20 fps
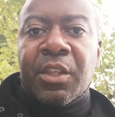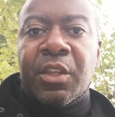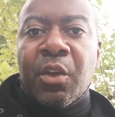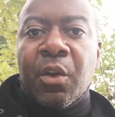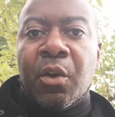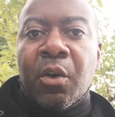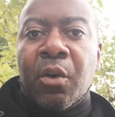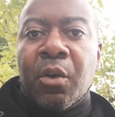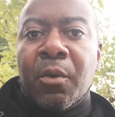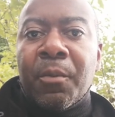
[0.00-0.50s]

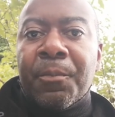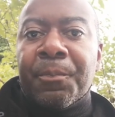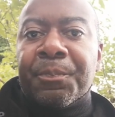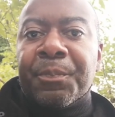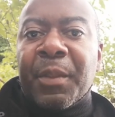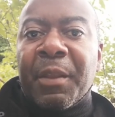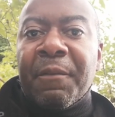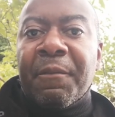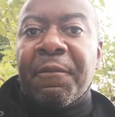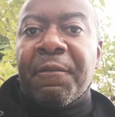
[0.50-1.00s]
your
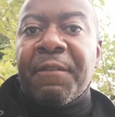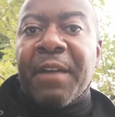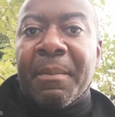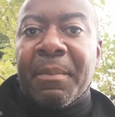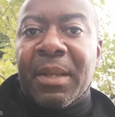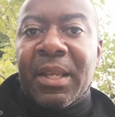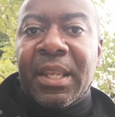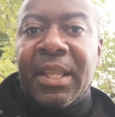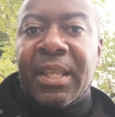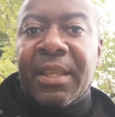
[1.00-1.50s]

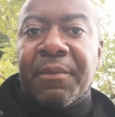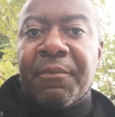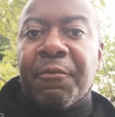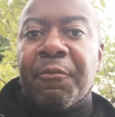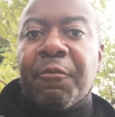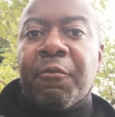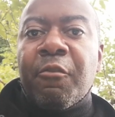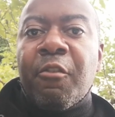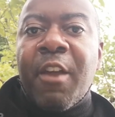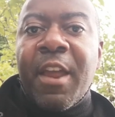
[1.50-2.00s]
family,
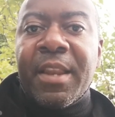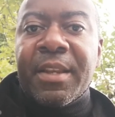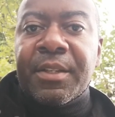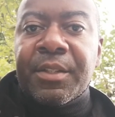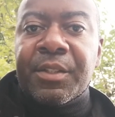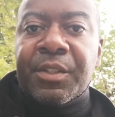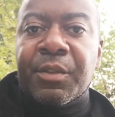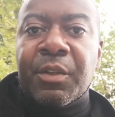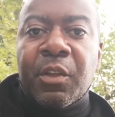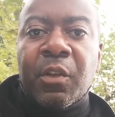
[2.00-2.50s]

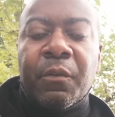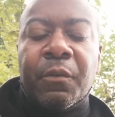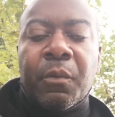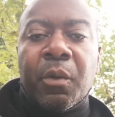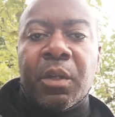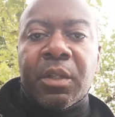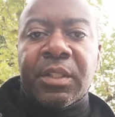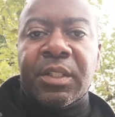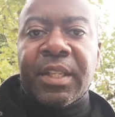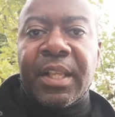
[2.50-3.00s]
friends, loved
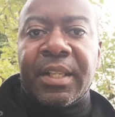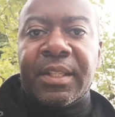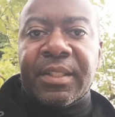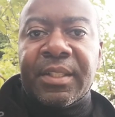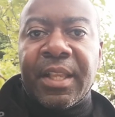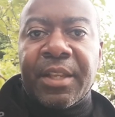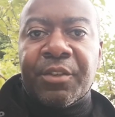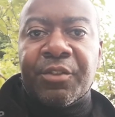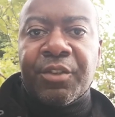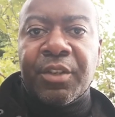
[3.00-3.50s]
ones,
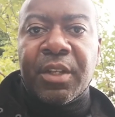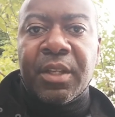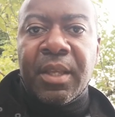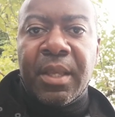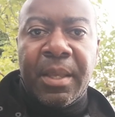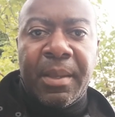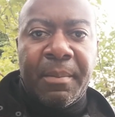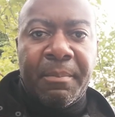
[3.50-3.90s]
etc.